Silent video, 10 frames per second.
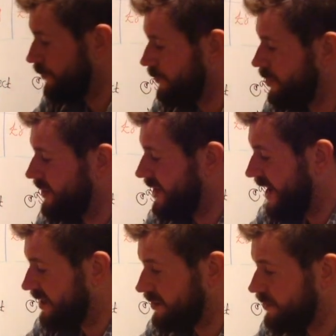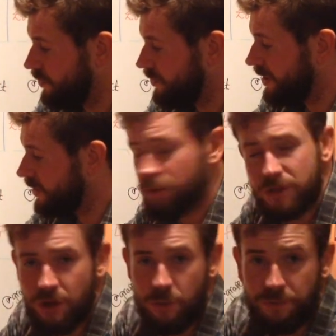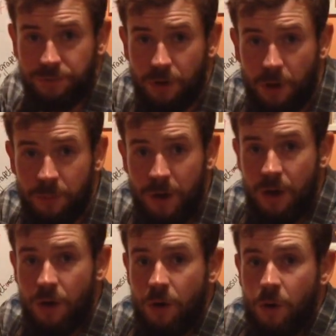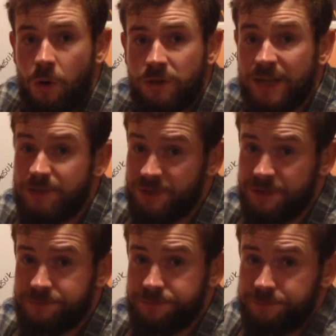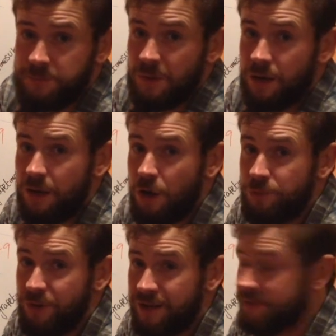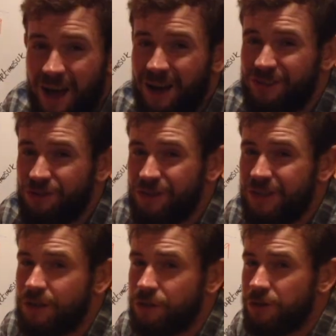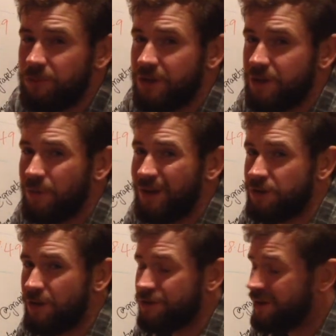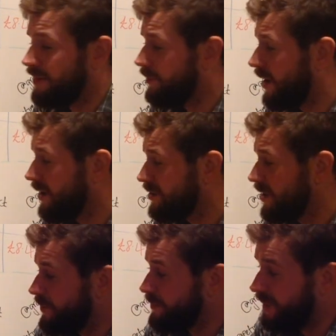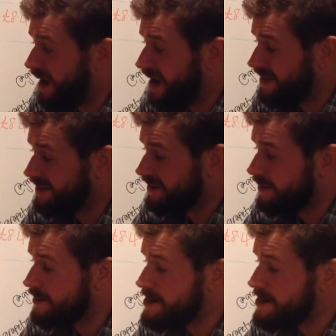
a ruby and a tawny also from Sainsbury's. Own brand. I don't really go shopping in Waitrose that much, but